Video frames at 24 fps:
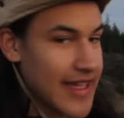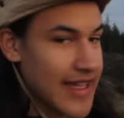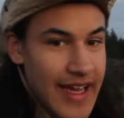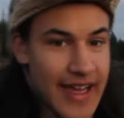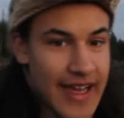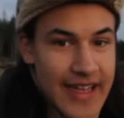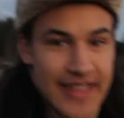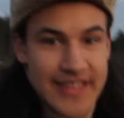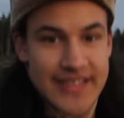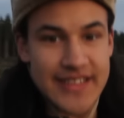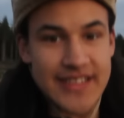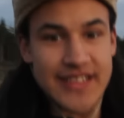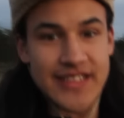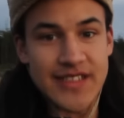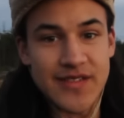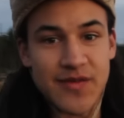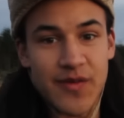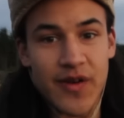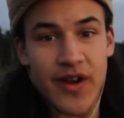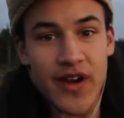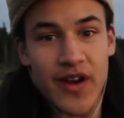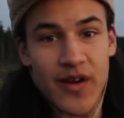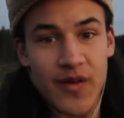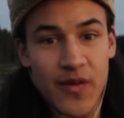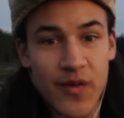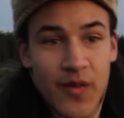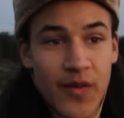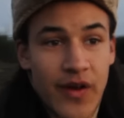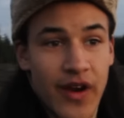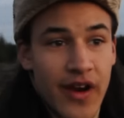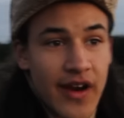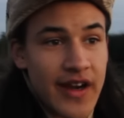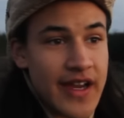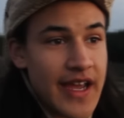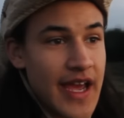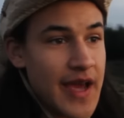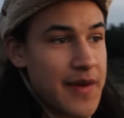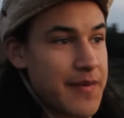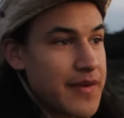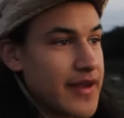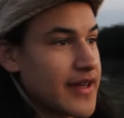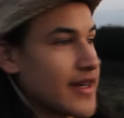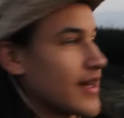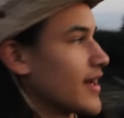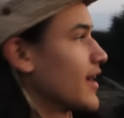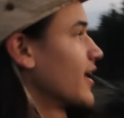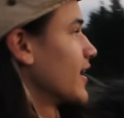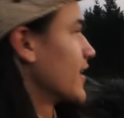Guys, this is where we are
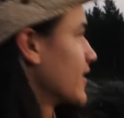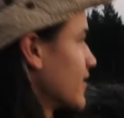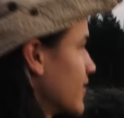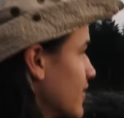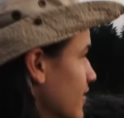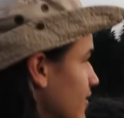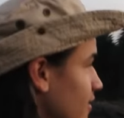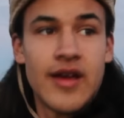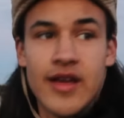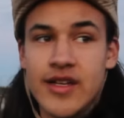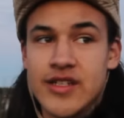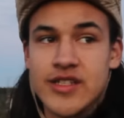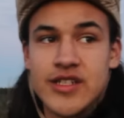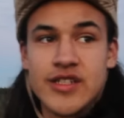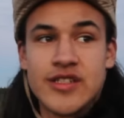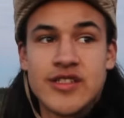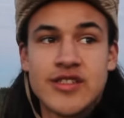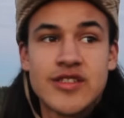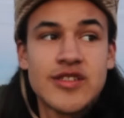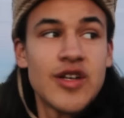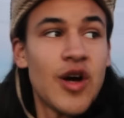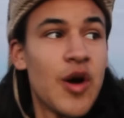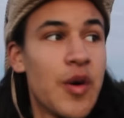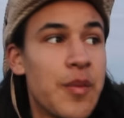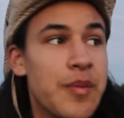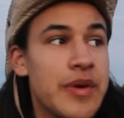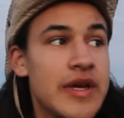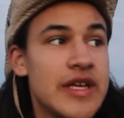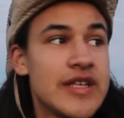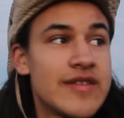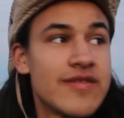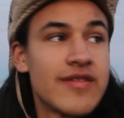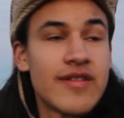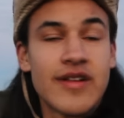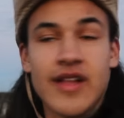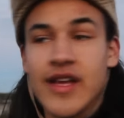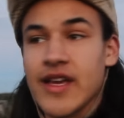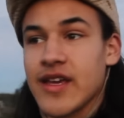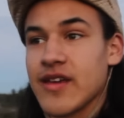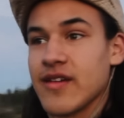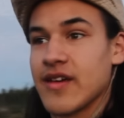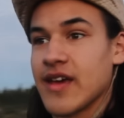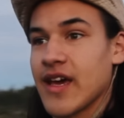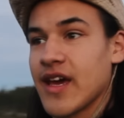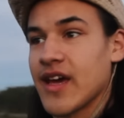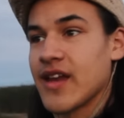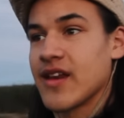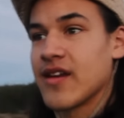camping tonight. It's just so peaceful, like you
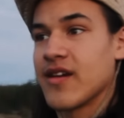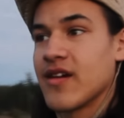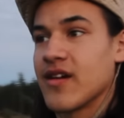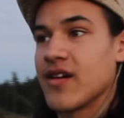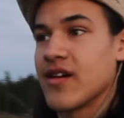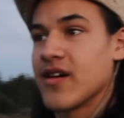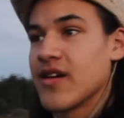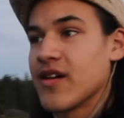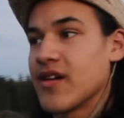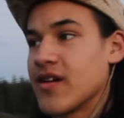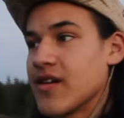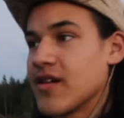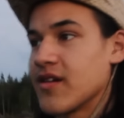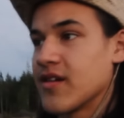can't hear